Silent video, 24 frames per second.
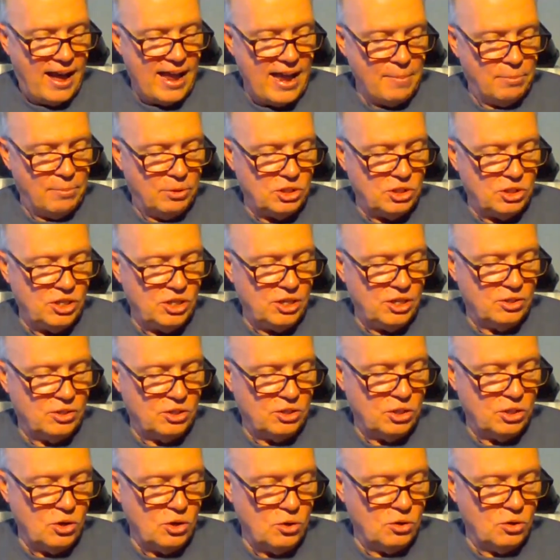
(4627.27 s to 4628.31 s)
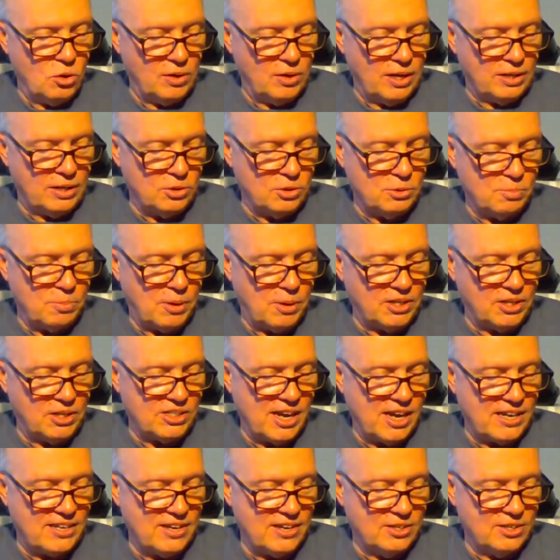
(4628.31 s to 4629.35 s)
Hey, Bruce, see you soon. Don't let those buggers
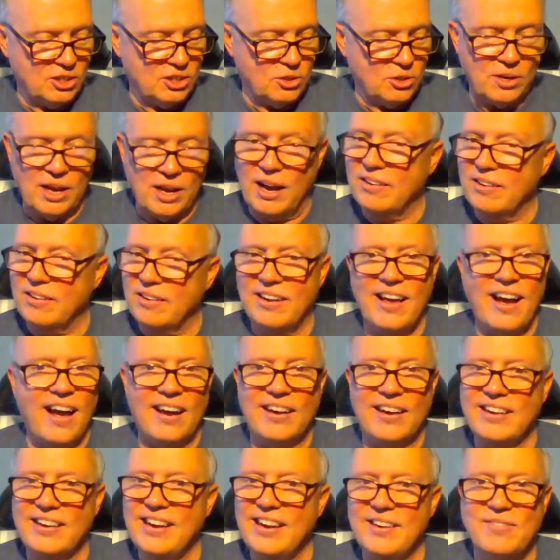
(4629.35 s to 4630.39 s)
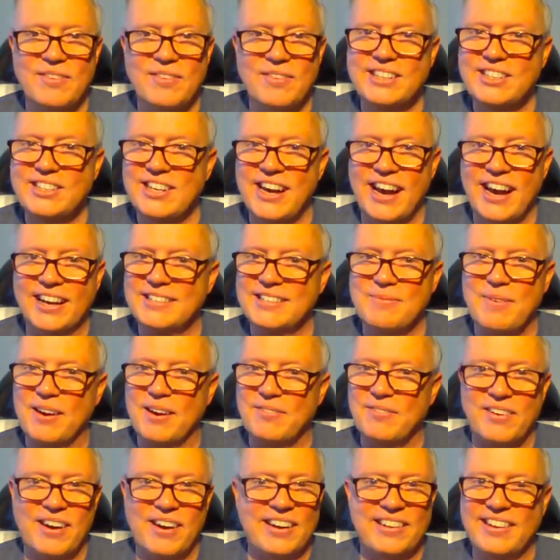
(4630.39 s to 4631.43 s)
get you in the showdown. Not even a chance, my
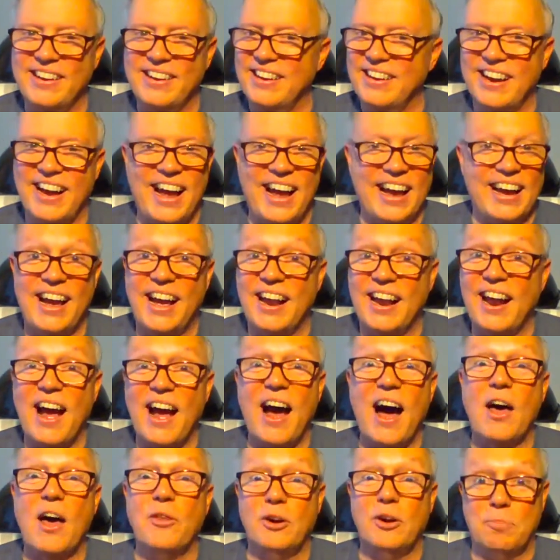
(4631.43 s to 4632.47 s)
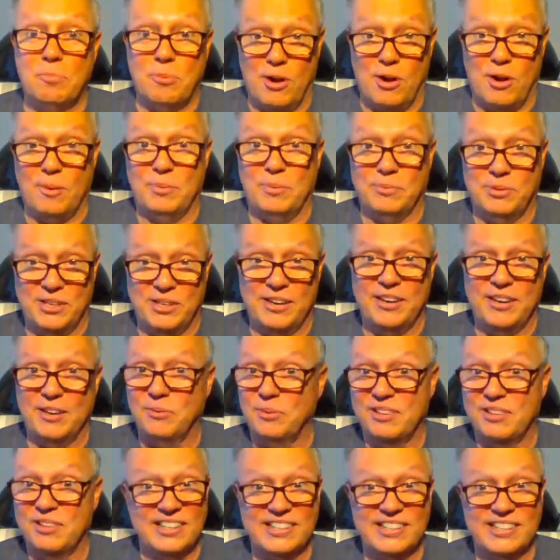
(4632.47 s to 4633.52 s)
friend. I got other problems to deal
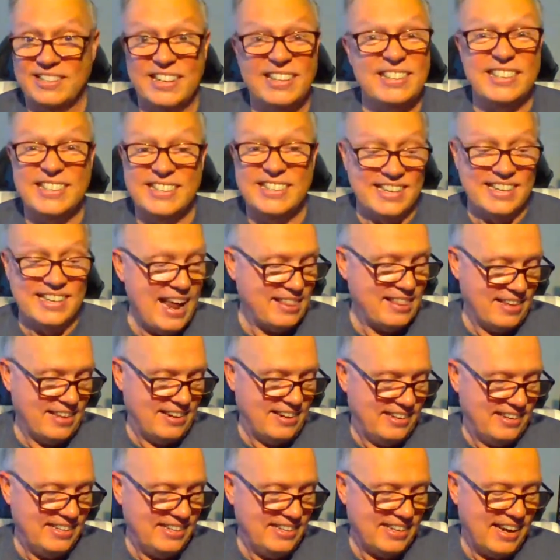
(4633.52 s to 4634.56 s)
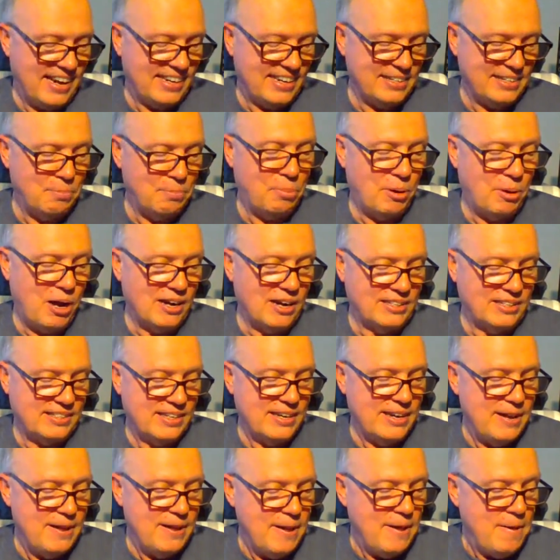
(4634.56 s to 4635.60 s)
with. This is nothing. These guys are punks.